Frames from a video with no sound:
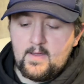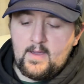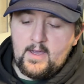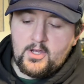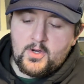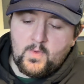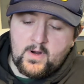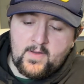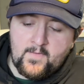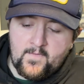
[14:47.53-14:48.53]
Each one
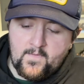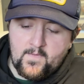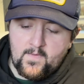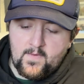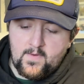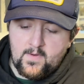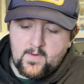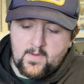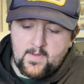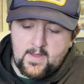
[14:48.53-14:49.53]
of
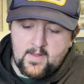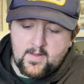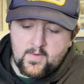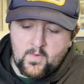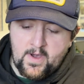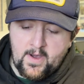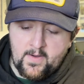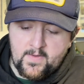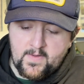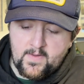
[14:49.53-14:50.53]
these
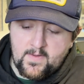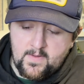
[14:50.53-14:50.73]
squares,